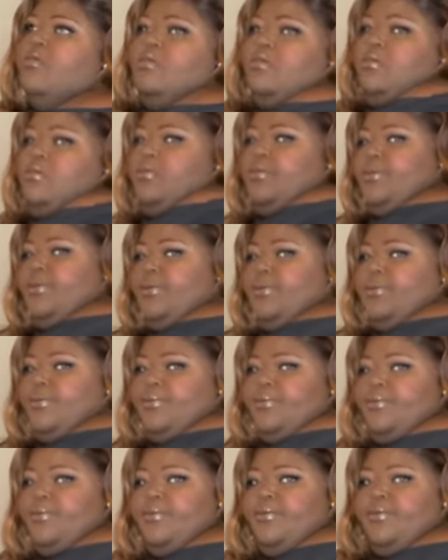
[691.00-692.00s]

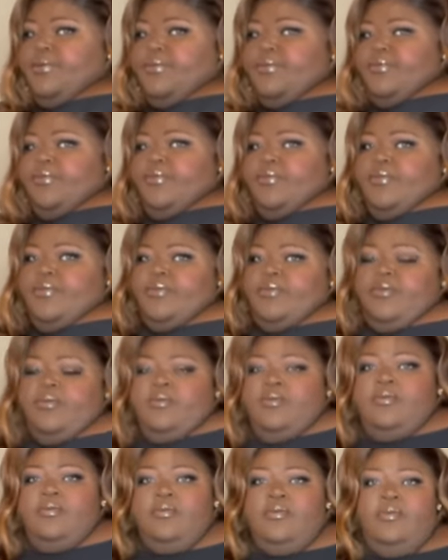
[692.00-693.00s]

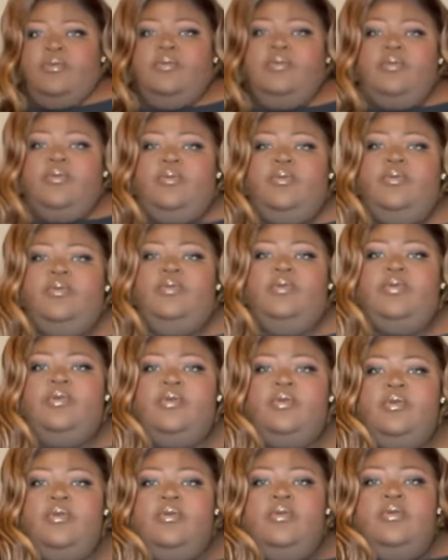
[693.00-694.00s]

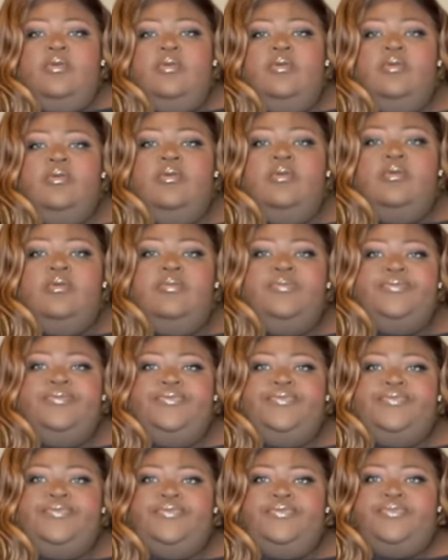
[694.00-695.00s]

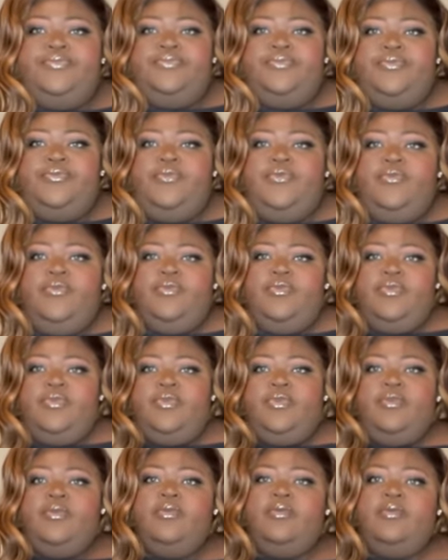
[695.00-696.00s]

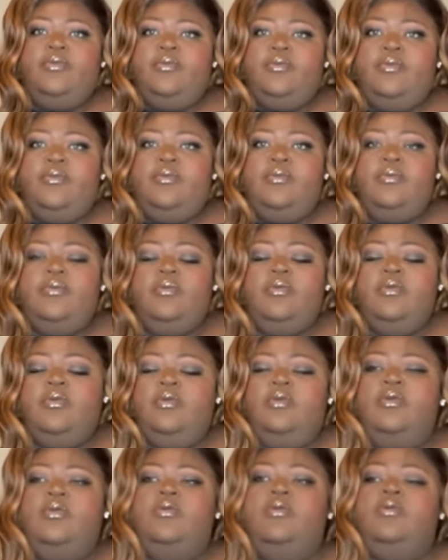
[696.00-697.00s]

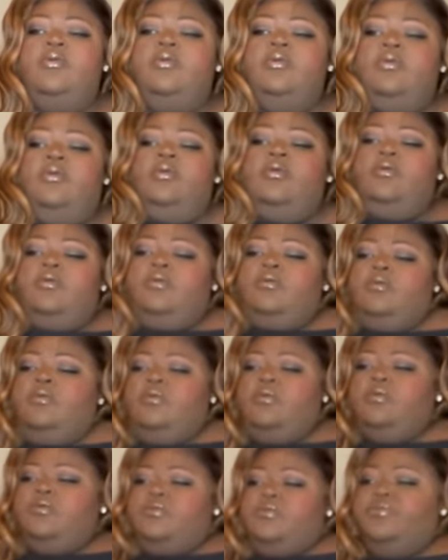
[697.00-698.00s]

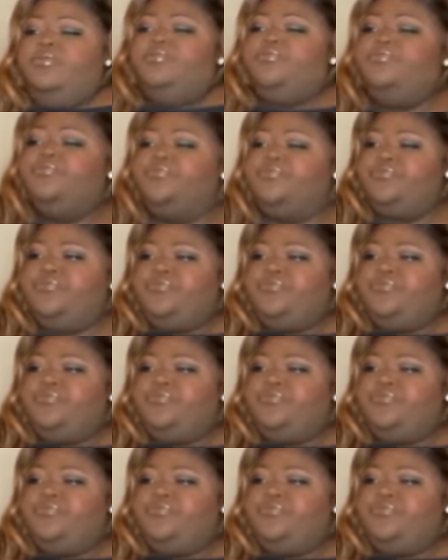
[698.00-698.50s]
(no one is talking)